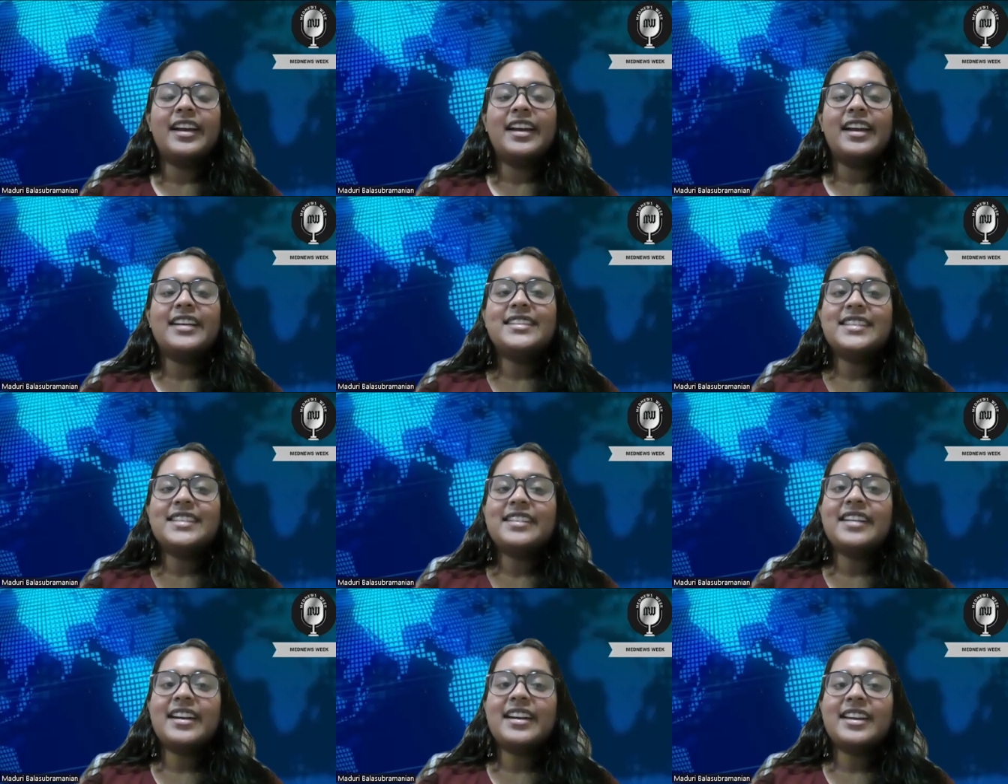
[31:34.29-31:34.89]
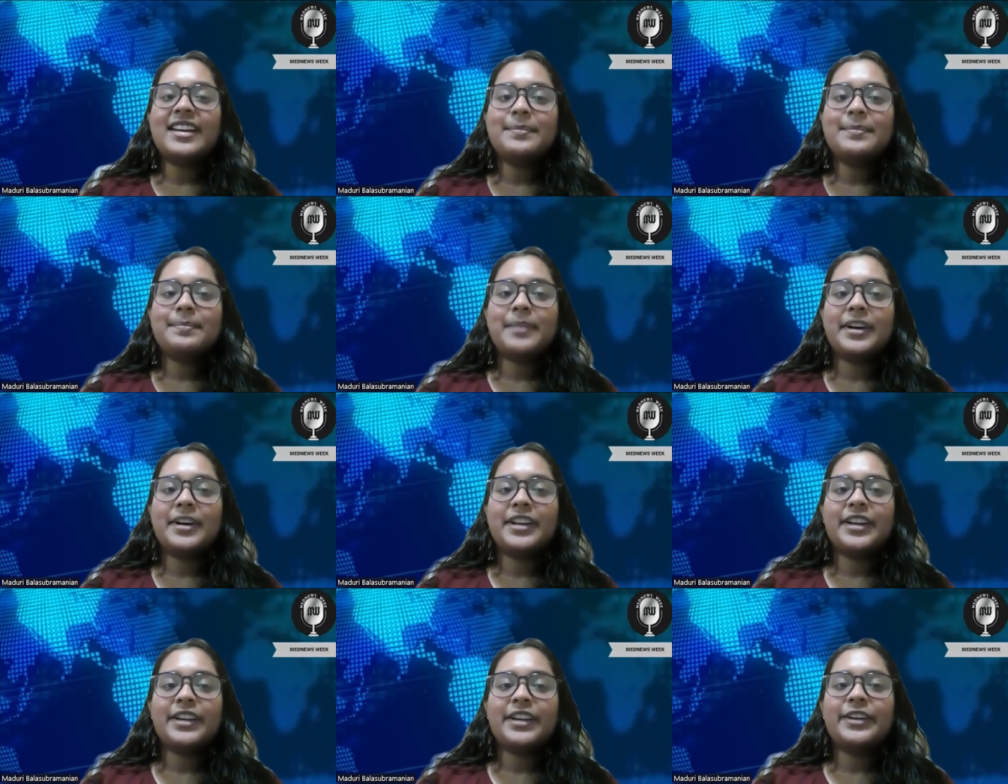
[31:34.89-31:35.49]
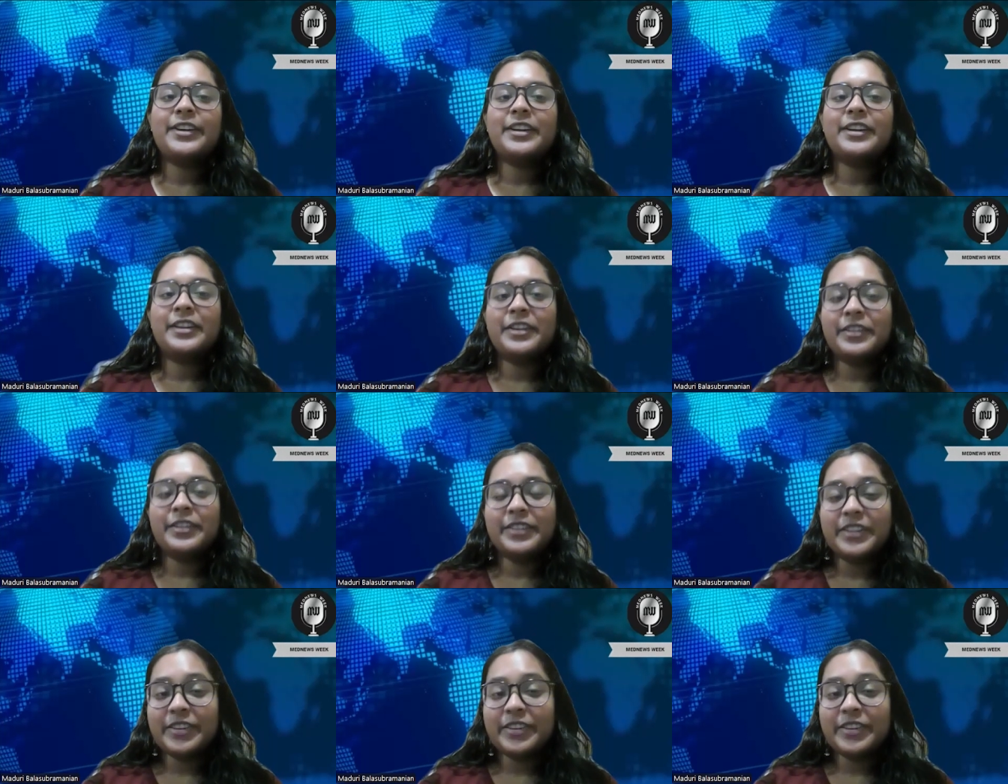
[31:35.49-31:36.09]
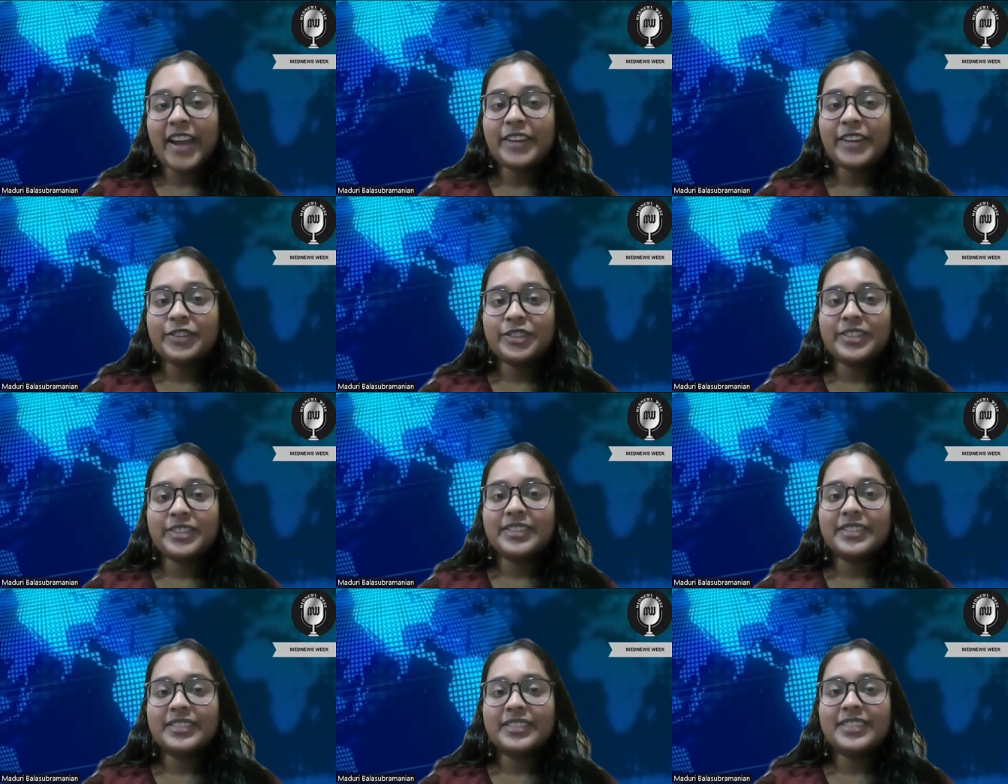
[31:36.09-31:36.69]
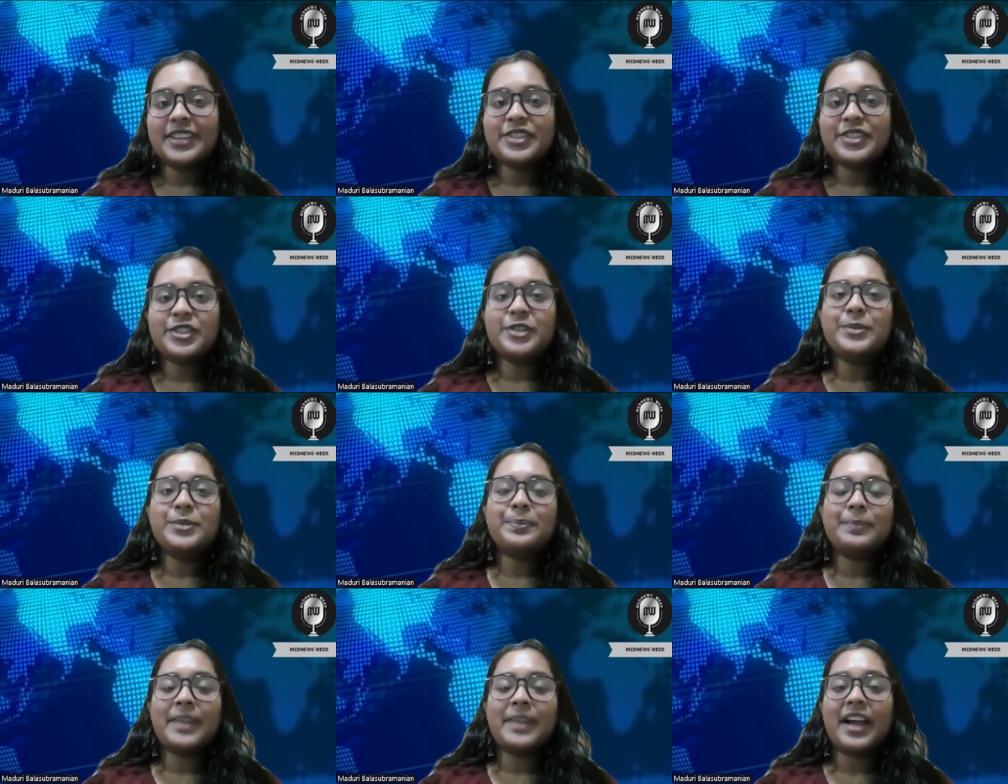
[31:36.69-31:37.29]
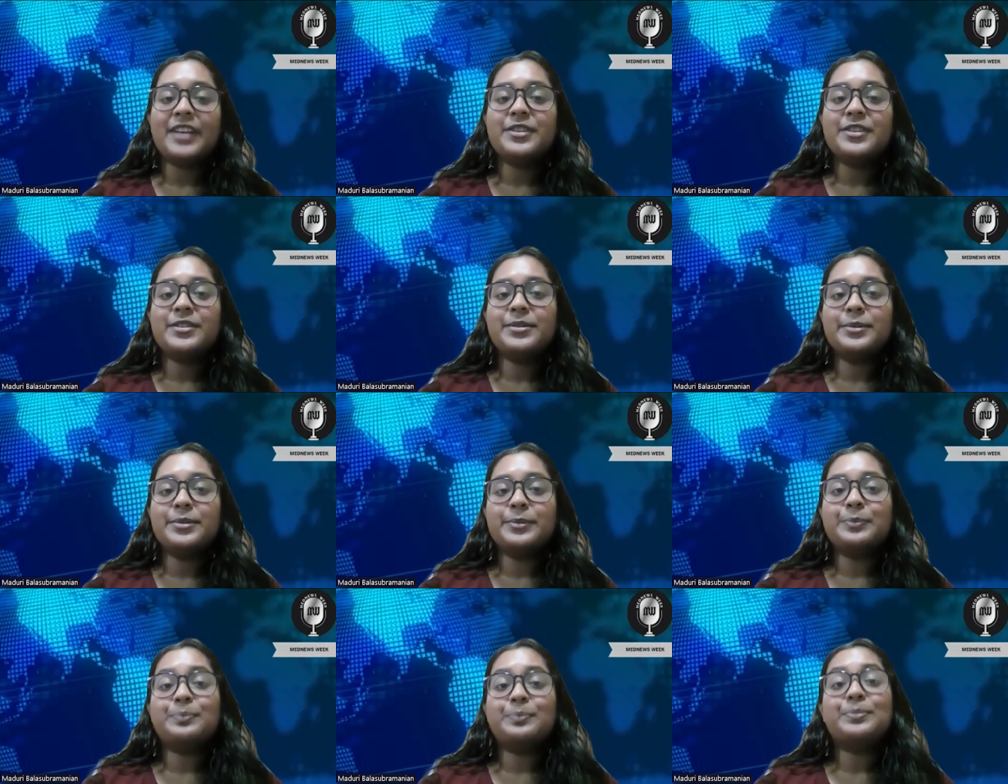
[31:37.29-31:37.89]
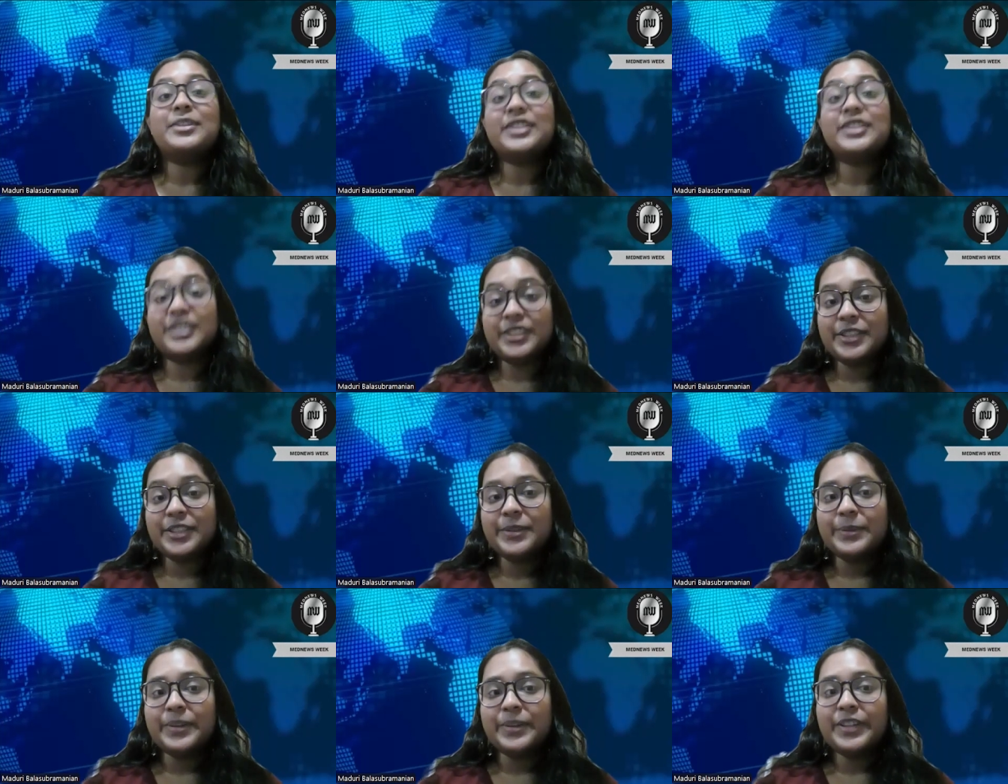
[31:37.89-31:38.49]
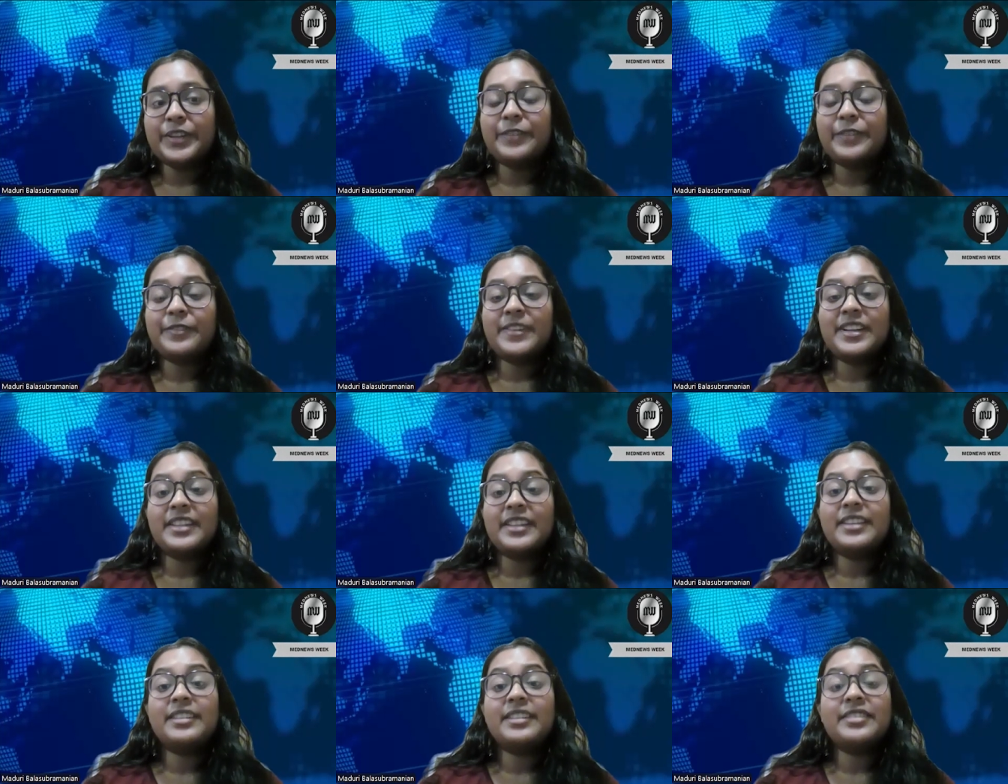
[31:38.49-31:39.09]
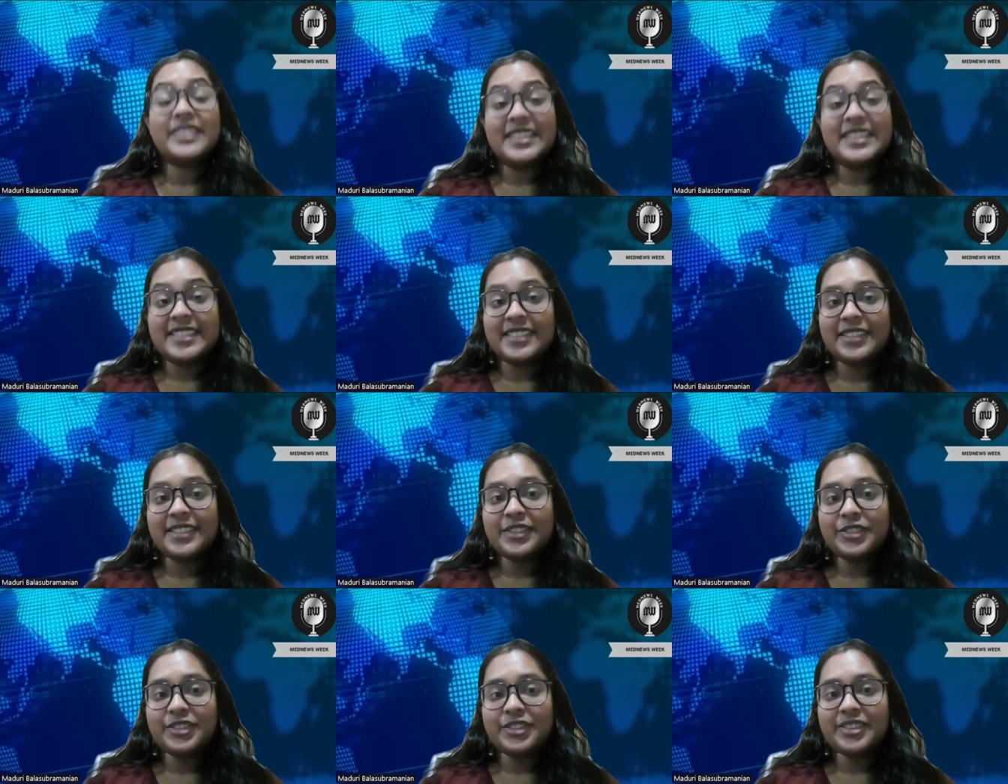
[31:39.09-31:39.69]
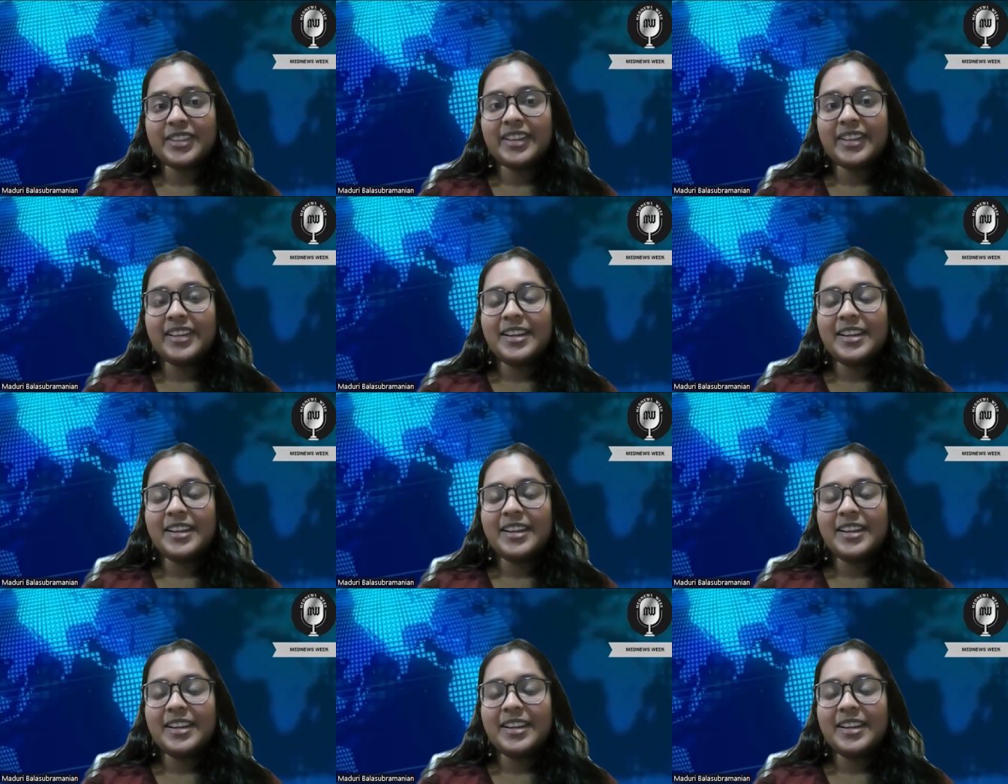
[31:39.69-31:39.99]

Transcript: is there any particular direction that you plan to pursue in your further research